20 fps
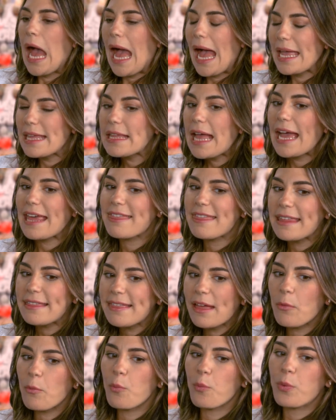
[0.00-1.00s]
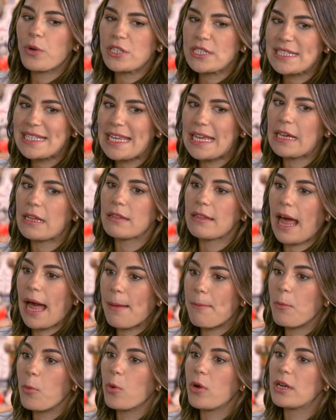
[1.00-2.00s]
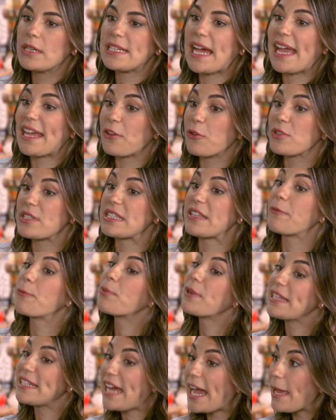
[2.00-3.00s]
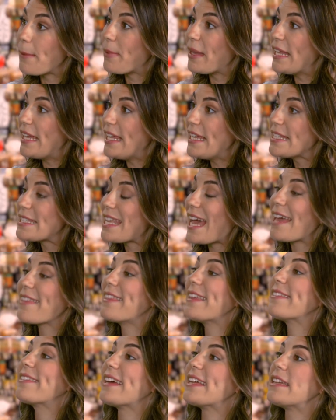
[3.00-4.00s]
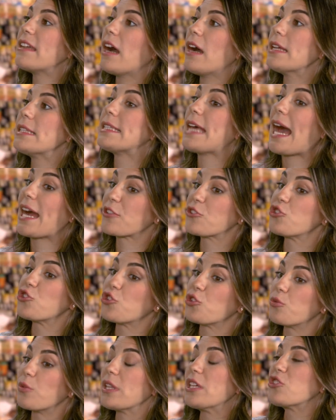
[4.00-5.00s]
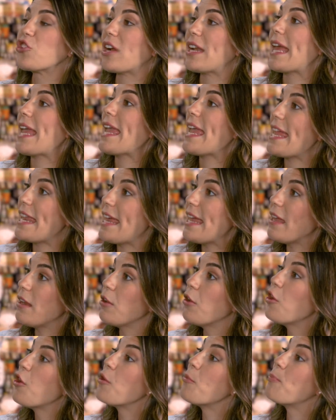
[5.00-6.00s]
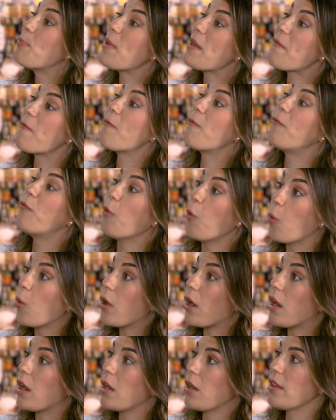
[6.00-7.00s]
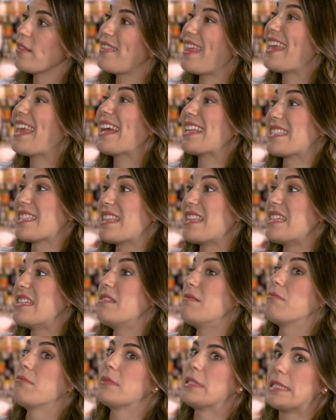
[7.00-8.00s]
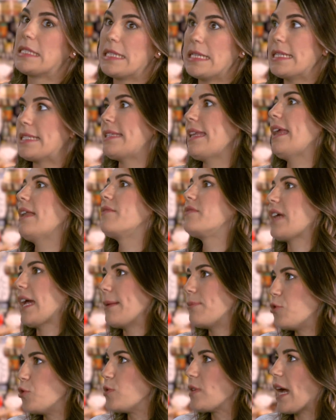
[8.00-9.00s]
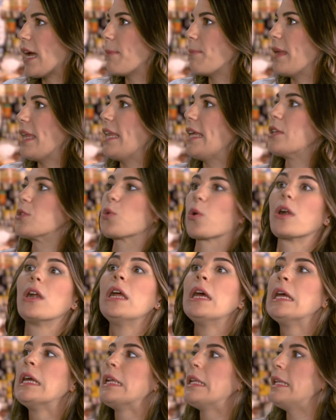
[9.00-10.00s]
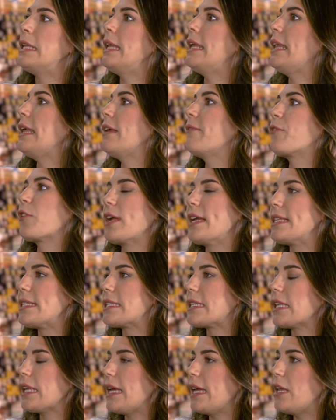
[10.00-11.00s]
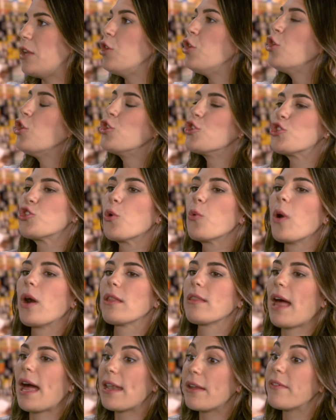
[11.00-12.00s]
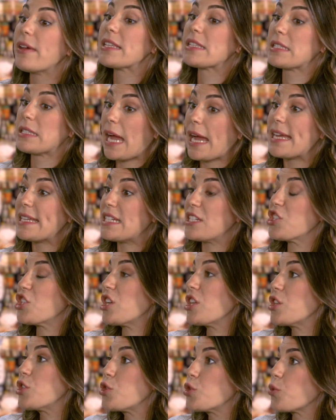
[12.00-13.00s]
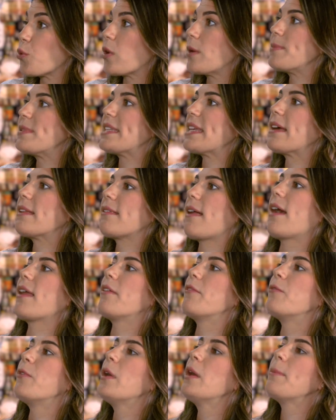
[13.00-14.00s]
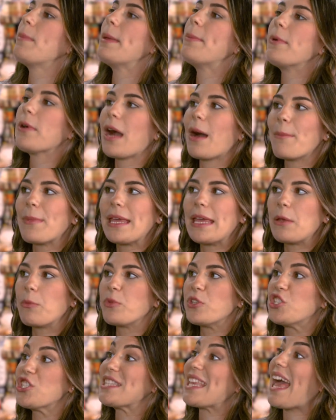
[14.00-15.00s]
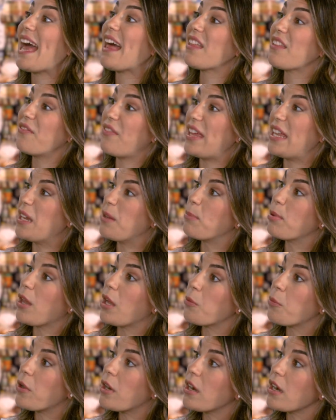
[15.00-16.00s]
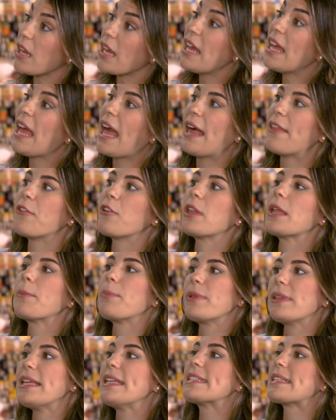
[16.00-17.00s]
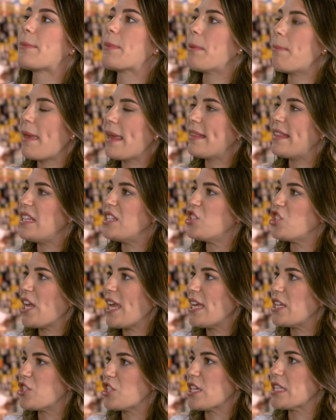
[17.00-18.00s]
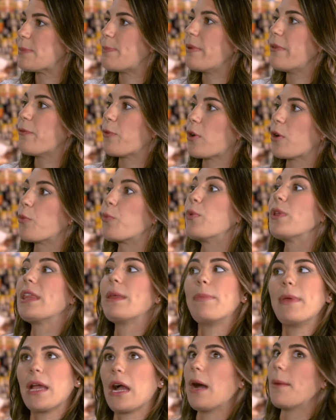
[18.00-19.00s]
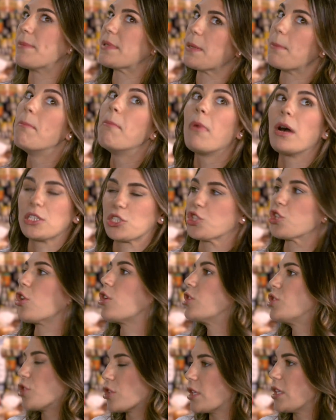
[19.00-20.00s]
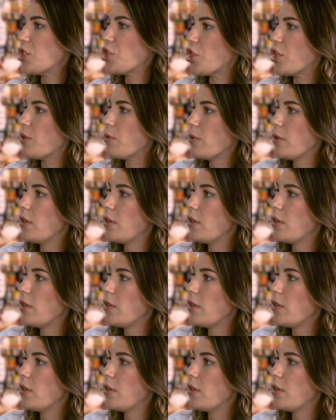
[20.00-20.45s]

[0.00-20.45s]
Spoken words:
I think that we're seeing a lot more diagnosis of prediabetes. I think that doctors are really trying to hit it before they get to the disease state of type 2 diabetes or needing for insulin. So as a dietitian in the store, I'm seeing a lot of people coming in with just elevated blood work, and they're like, please let me make these changes before it really becomes a much larger issue.